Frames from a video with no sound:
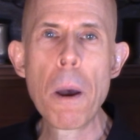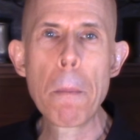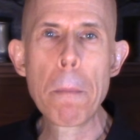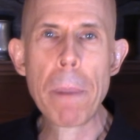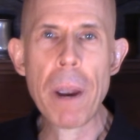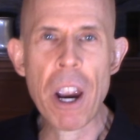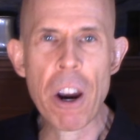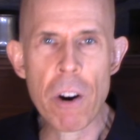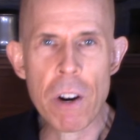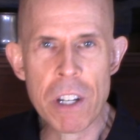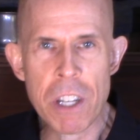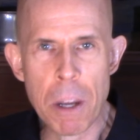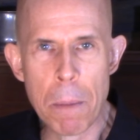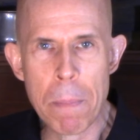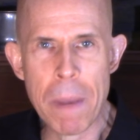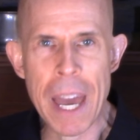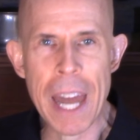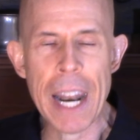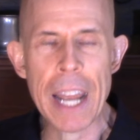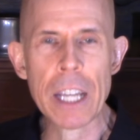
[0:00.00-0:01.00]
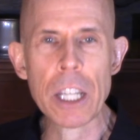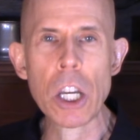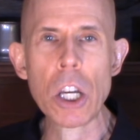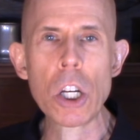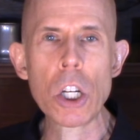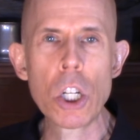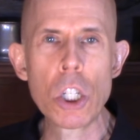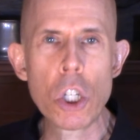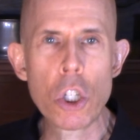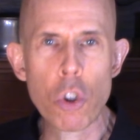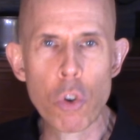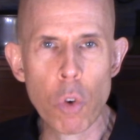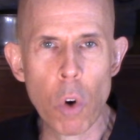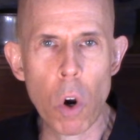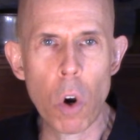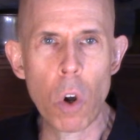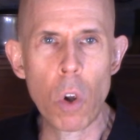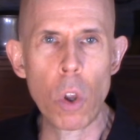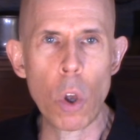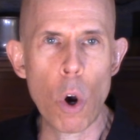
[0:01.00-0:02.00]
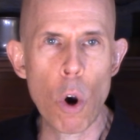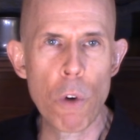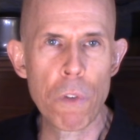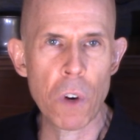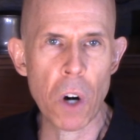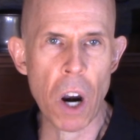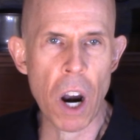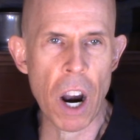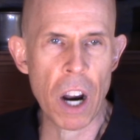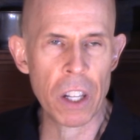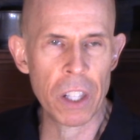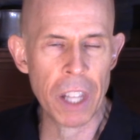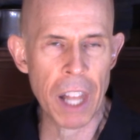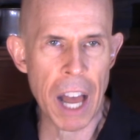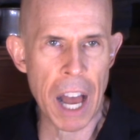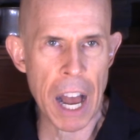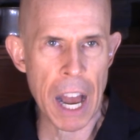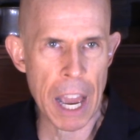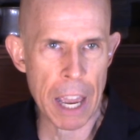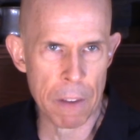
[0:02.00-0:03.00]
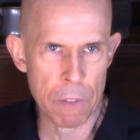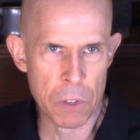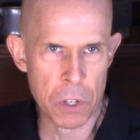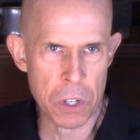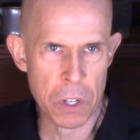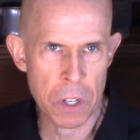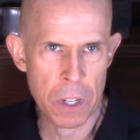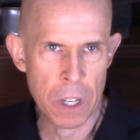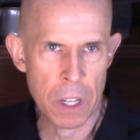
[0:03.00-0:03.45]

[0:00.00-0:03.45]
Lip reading: paradigmatic control over our lives.